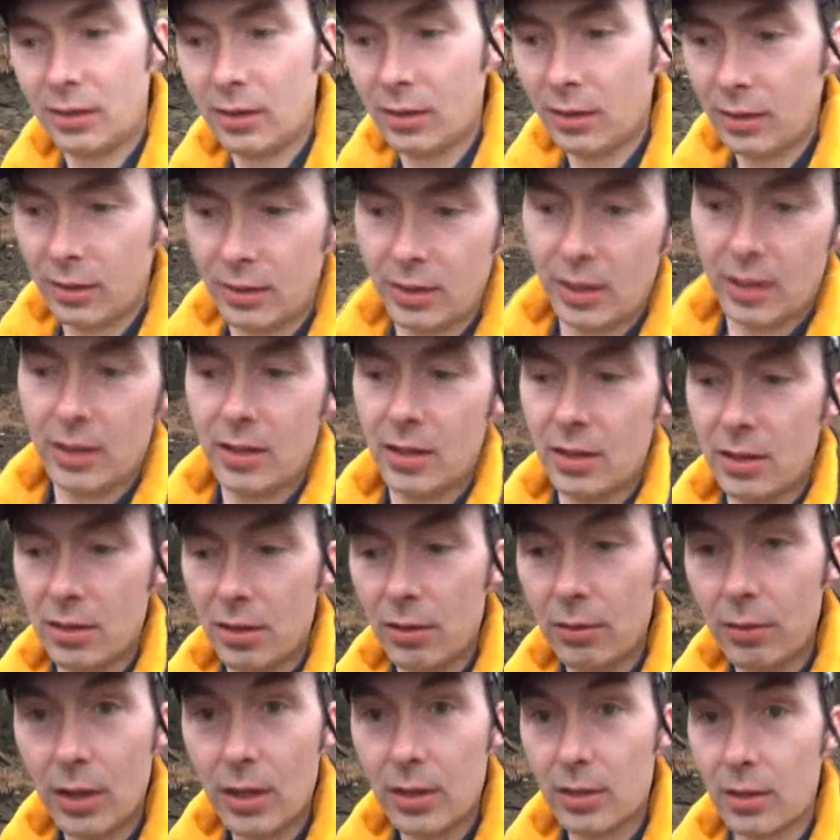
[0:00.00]
And the other kid
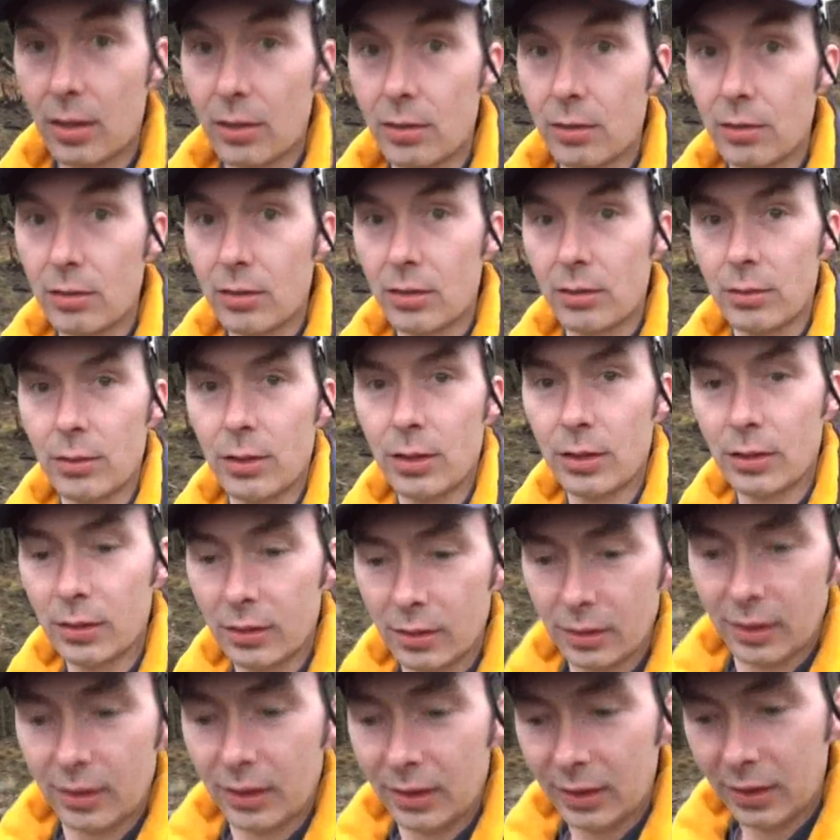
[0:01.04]
says, Oh, yes, I know you
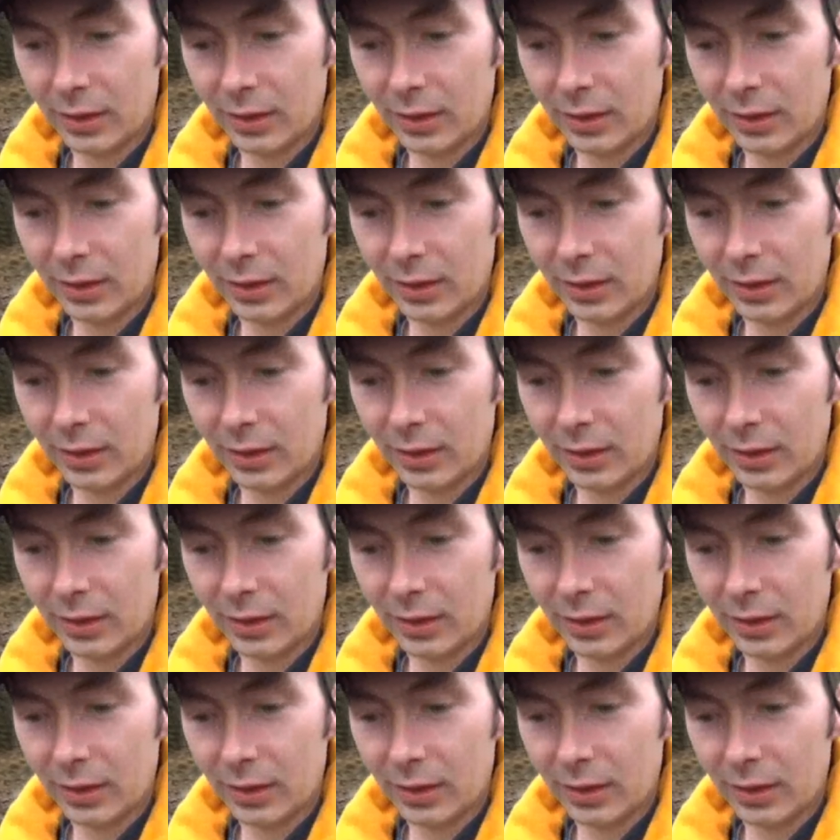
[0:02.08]
are.